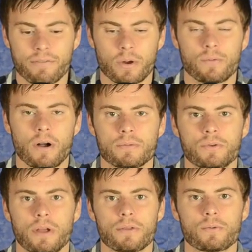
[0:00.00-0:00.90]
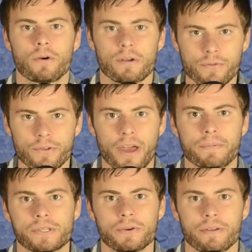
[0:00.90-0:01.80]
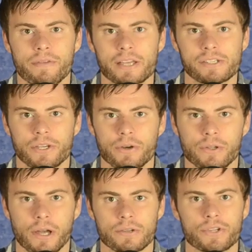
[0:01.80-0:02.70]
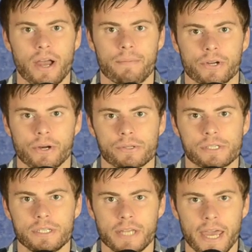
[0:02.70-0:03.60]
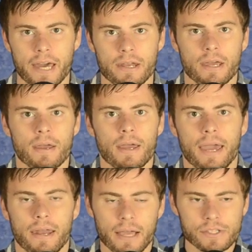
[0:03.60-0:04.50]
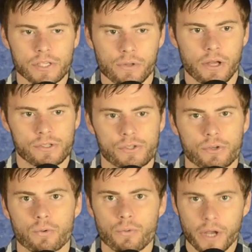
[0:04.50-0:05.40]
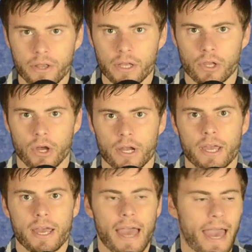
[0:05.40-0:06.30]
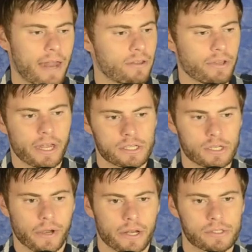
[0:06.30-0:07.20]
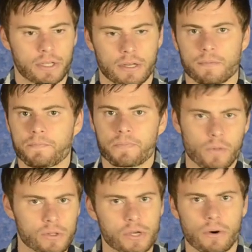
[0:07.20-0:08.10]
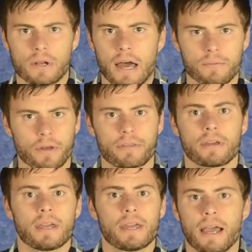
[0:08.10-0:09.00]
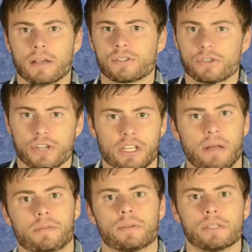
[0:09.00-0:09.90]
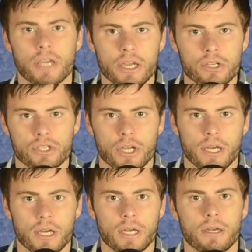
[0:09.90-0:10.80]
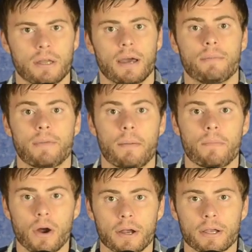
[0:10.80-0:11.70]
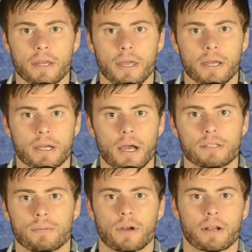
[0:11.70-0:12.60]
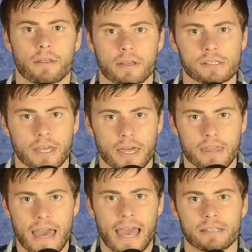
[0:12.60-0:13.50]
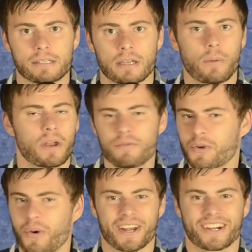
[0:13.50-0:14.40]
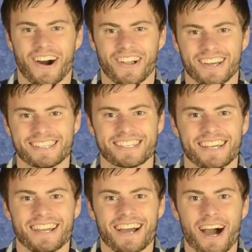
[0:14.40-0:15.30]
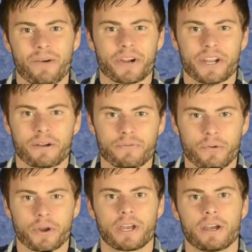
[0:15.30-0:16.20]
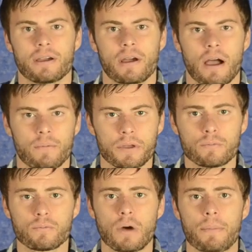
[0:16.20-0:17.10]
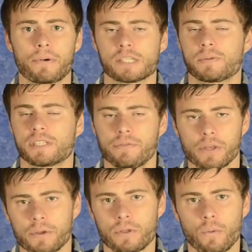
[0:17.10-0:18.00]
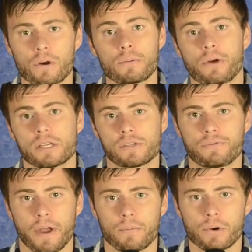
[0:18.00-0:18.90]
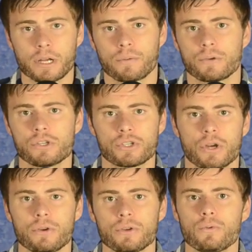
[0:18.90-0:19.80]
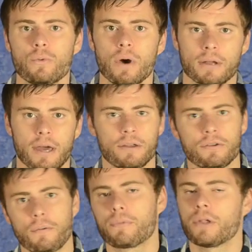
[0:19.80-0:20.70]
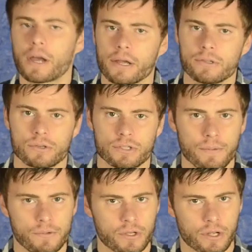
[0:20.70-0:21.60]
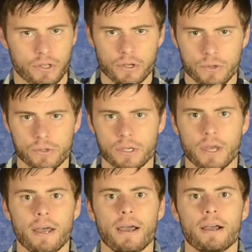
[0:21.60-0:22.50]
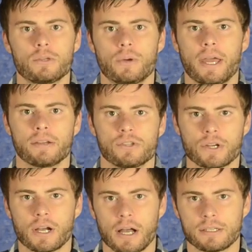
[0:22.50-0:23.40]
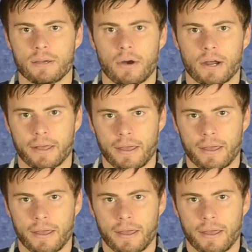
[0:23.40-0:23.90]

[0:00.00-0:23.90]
everyone, welcome to another wonderful episode of SEO Lunch. I'm your host, Dan, and SEO Lunch is your weekly look at the latest and greatest in what's going on with search engine optimization, inbound marketing, content marketing, things like that. Whatever you want to call it, we're here for you. We operate specifically with the WordPress framework, and we show you what kind of new plugins or tips you can use to enhance your content marketing